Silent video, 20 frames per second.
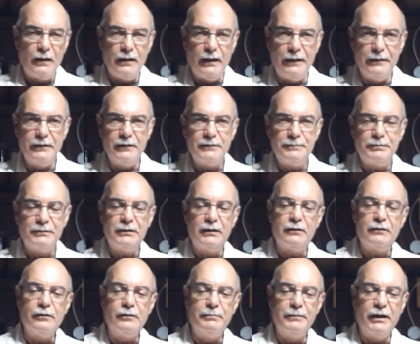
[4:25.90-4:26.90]
And this
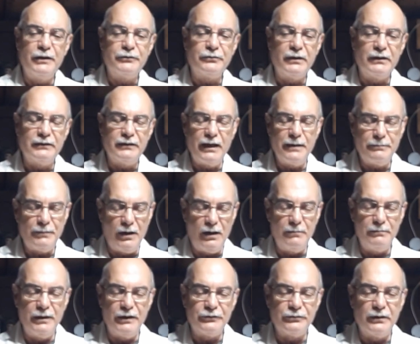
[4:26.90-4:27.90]
particular measuring tape,
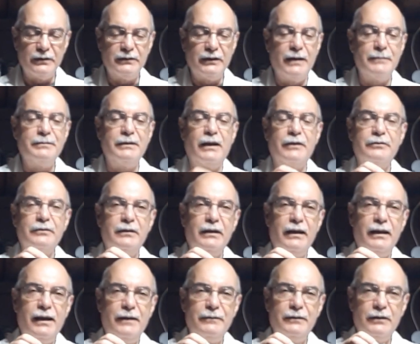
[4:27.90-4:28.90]
all measuring tapes actually, they
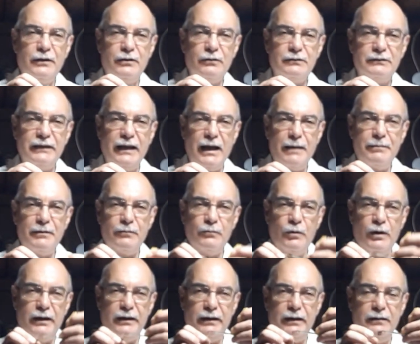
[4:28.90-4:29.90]
have a little tab at
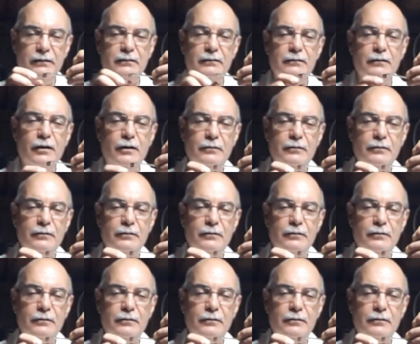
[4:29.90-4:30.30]
one end